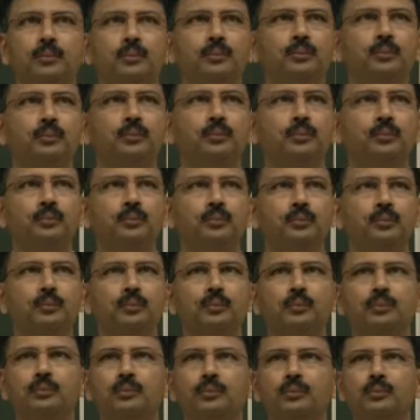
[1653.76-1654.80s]

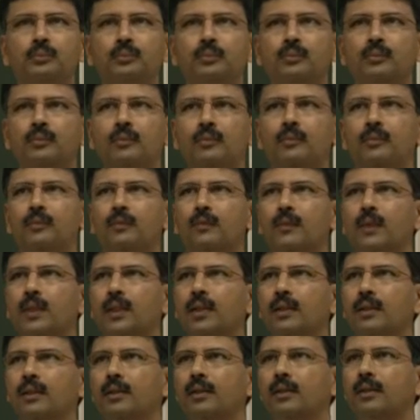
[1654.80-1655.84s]

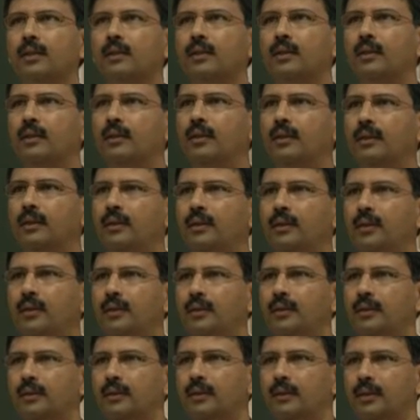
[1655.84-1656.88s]

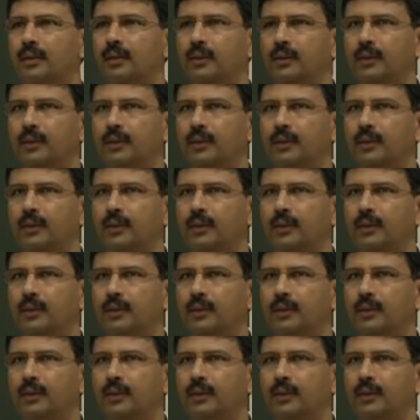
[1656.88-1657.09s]
[no speech]